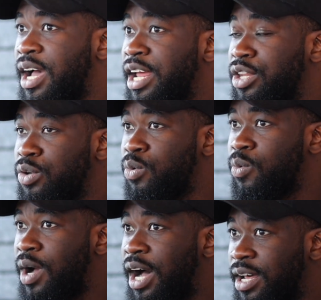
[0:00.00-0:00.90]
I knew
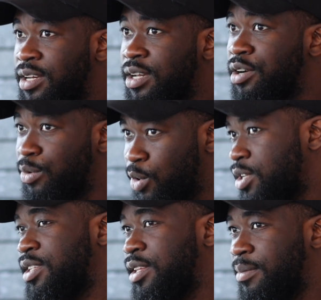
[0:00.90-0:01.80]
had rewards in